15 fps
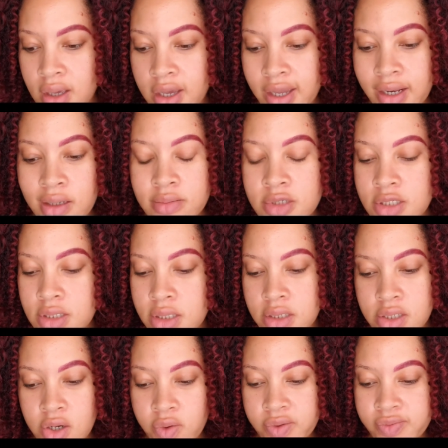And I'm just gonna
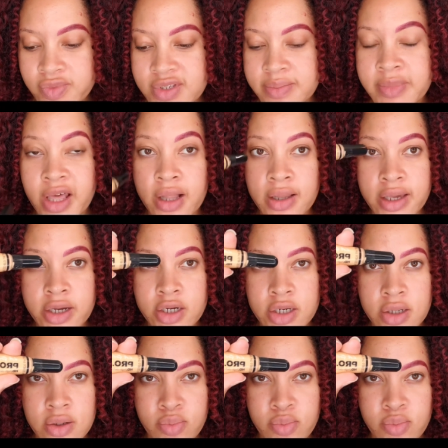go in with some LA Girl